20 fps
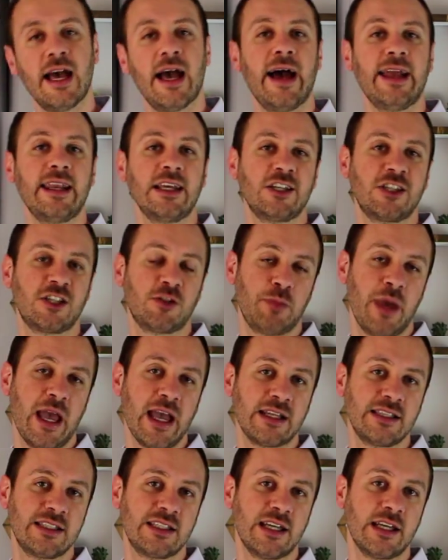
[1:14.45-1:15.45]
and
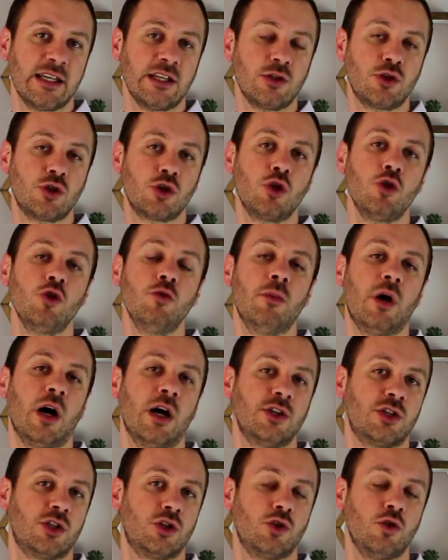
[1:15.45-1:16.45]
expecting too
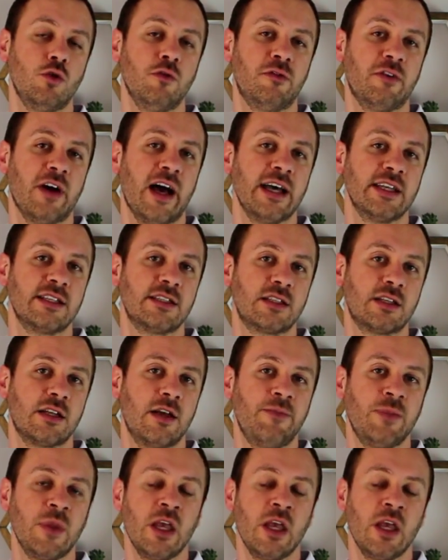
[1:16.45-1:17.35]
much too fast.